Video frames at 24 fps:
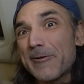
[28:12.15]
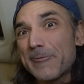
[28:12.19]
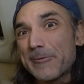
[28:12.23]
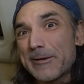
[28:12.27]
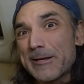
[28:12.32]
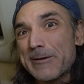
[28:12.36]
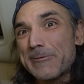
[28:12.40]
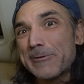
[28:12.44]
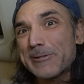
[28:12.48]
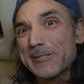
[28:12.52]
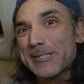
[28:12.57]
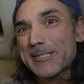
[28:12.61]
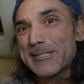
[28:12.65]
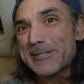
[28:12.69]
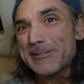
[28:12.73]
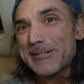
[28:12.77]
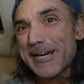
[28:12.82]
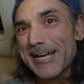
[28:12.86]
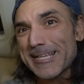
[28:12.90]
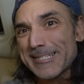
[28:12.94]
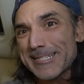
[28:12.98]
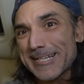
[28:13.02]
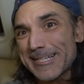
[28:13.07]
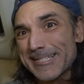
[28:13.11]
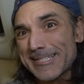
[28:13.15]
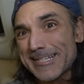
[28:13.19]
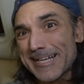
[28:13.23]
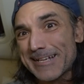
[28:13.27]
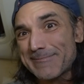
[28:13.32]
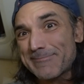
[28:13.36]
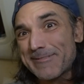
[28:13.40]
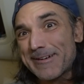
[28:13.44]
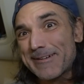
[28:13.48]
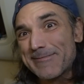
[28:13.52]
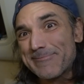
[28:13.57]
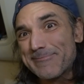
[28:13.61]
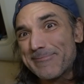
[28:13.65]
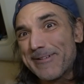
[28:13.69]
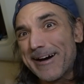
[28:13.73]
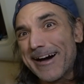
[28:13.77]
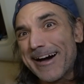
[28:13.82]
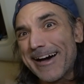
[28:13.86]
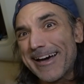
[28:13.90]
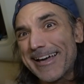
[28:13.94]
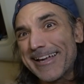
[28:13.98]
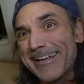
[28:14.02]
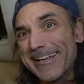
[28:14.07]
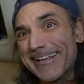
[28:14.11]
We will see you guys next time.
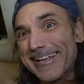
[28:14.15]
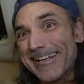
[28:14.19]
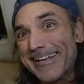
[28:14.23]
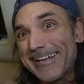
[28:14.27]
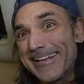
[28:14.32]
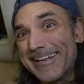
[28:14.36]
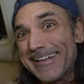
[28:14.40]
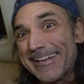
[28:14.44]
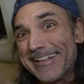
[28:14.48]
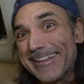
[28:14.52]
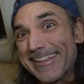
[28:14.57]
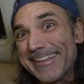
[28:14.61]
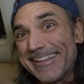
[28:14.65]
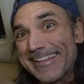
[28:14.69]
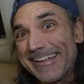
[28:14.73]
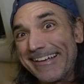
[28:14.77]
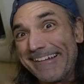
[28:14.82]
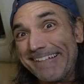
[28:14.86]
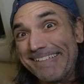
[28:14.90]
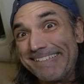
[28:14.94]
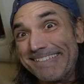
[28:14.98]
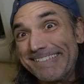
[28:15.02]
Bye. Thank you.